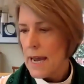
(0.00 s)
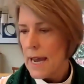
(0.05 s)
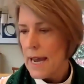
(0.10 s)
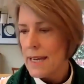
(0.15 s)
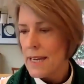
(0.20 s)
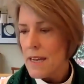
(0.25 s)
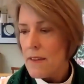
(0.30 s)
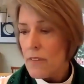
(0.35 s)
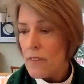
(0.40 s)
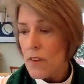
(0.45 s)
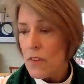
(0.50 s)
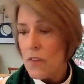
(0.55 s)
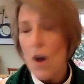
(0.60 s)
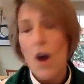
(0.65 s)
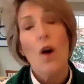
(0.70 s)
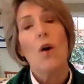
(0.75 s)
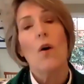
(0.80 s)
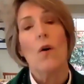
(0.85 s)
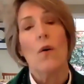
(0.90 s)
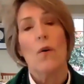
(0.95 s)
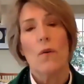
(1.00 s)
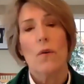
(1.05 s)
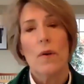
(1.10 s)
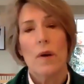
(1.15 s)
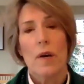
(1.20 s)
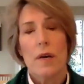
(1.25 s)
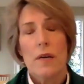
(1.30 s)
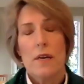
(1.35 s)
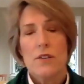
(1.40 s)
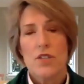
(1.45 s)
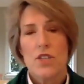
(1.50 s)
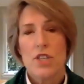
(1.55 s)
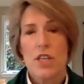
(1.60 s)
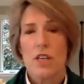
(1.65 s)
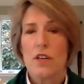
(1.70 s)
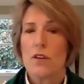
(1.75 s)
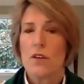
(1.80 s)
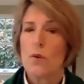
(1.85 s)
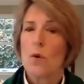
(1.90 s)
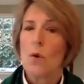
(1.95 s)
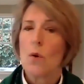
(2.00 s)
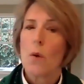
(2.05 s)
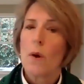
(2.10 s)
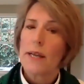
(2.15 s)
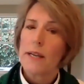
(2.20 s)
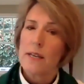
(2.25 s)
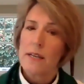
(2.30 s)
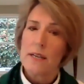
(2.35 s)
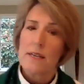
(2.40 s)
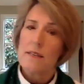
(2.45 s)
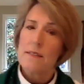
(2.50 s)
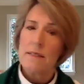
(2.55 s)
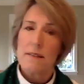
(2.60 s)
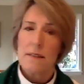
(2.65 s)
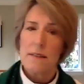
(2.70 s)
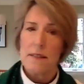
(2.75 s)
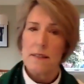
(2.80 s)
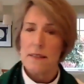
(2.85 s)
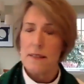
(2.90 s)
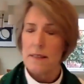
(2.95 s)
And even though she could quite easily